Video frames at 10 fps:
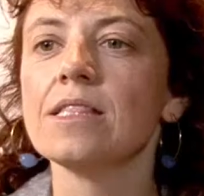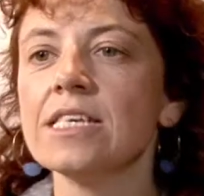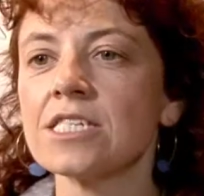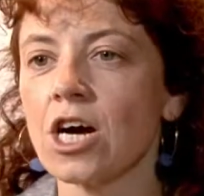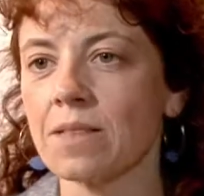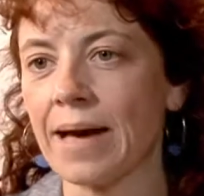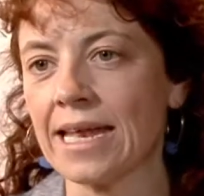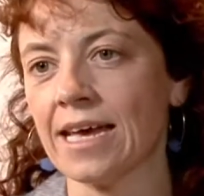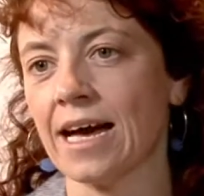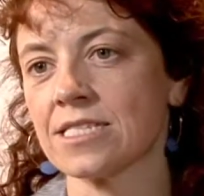This hot
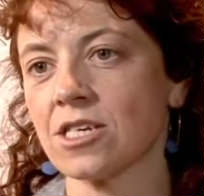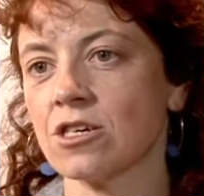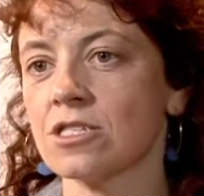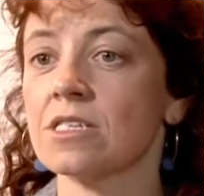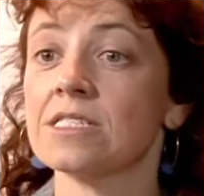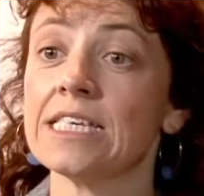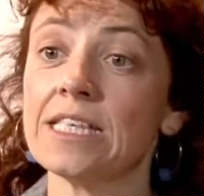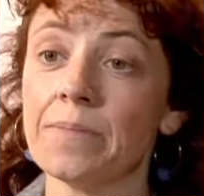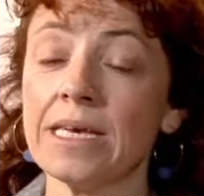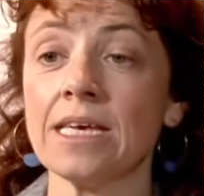money has caused
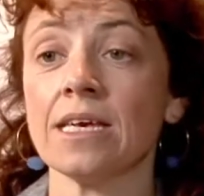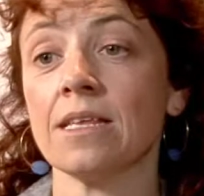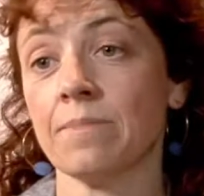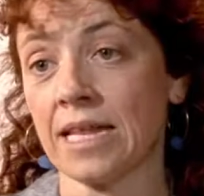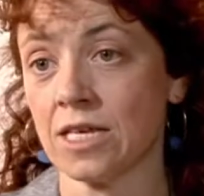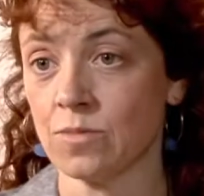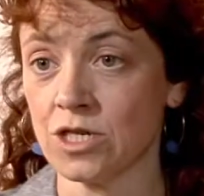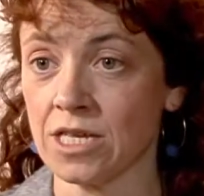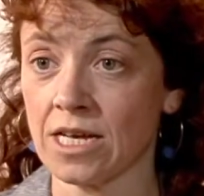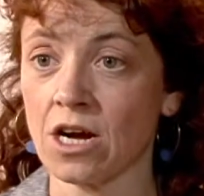GDP in many
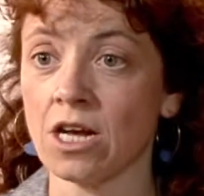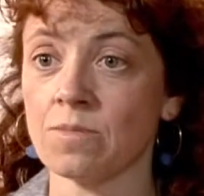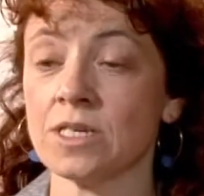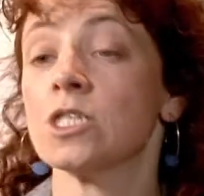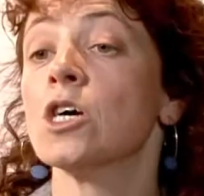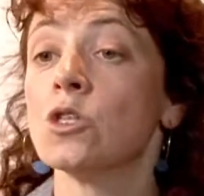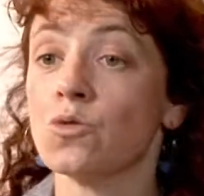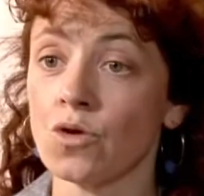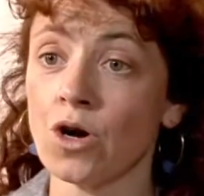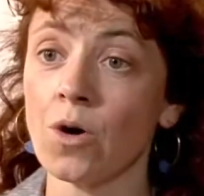emerging economies
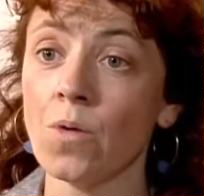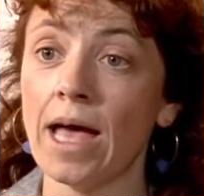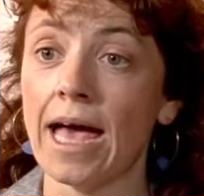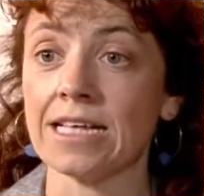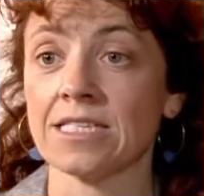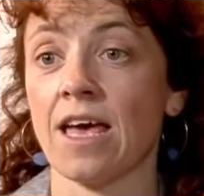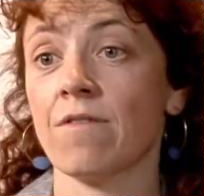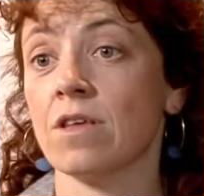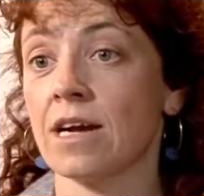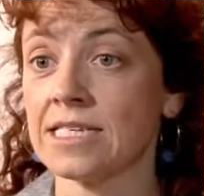to grow, as
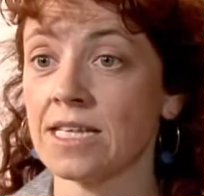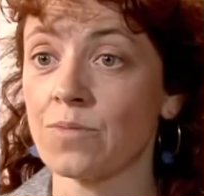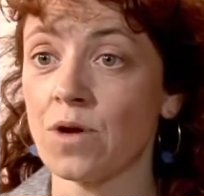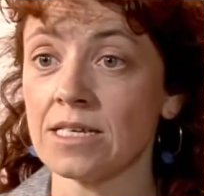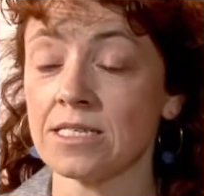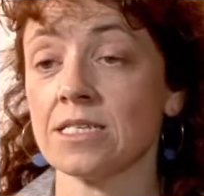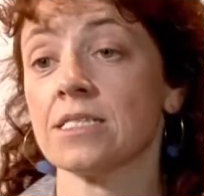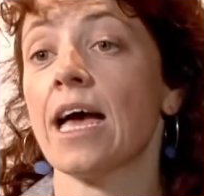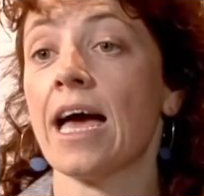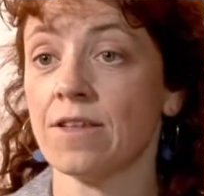have their asset prices
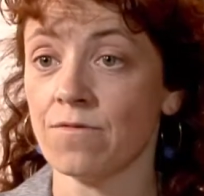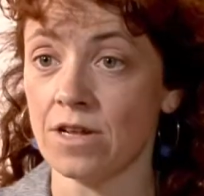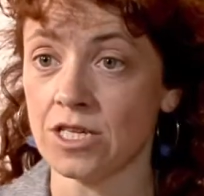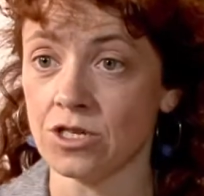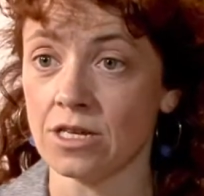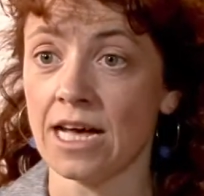and inflation.